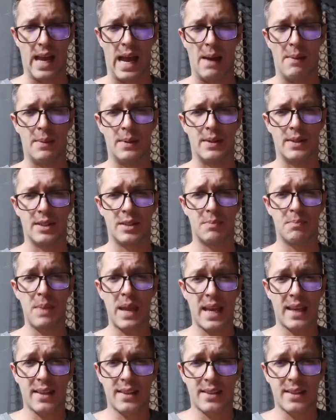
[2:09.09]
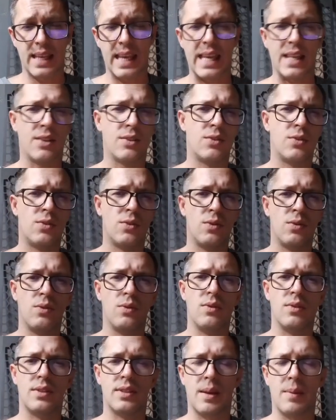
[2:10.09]
our specs
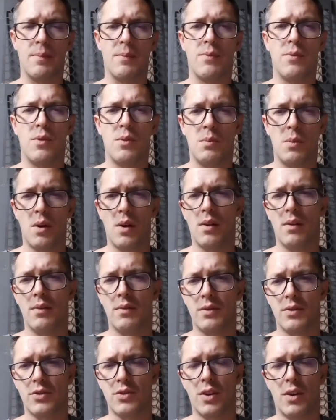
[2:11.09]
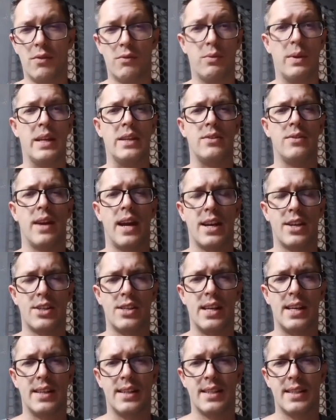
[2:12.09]
into some form of software to
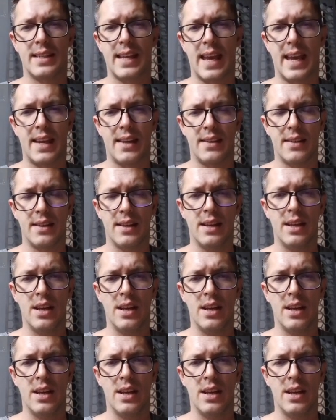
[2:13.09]
actually understand